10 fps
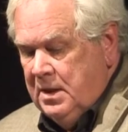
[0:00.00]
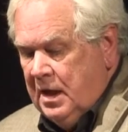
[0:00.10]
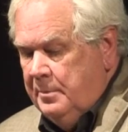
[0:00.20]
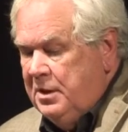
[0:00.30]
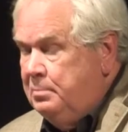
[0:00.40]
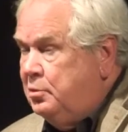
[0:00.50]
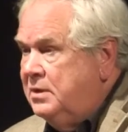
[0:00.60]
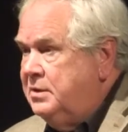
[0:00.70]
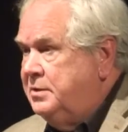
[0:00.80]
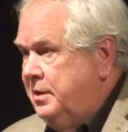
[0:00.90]
How many
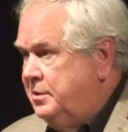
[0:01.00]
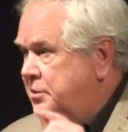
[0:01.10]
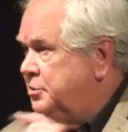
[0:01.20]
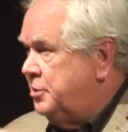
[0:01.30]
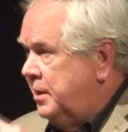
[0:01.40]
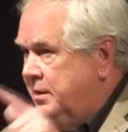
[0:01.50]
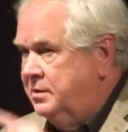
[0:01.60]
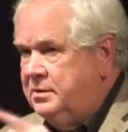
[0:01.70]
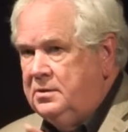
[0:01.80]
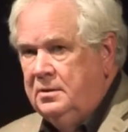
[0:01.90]
presentation
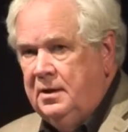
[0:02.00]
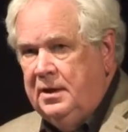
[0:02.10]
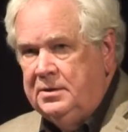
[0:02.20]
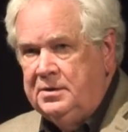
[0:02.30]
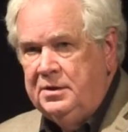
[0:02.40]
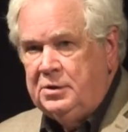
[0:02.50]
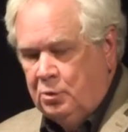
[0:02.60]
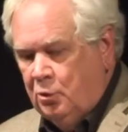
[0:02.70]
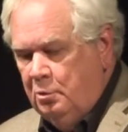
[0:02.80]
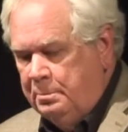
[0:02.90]
checks has
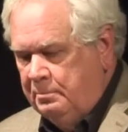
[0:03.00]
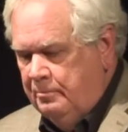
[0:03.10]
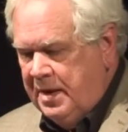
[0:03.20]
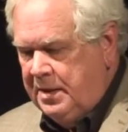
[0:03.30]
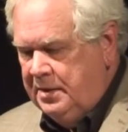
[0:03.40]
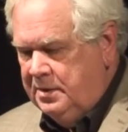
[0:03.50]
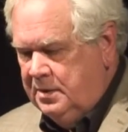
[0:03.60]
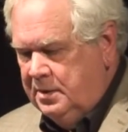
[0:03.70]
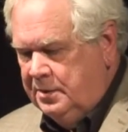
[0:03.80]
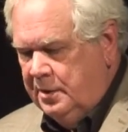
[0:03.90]
this group made
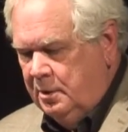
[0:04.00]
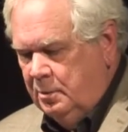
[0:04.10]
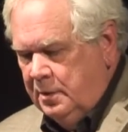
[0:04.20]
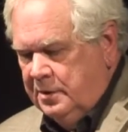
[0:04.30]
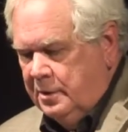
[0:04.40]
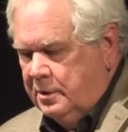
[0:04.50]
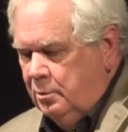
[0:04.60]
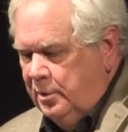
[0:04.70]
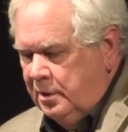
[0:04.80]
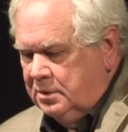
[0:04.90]
in their
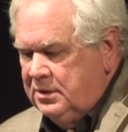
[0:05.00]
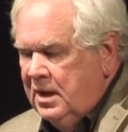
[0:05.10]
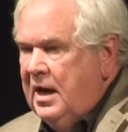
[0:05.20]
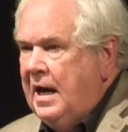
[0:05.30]
careers?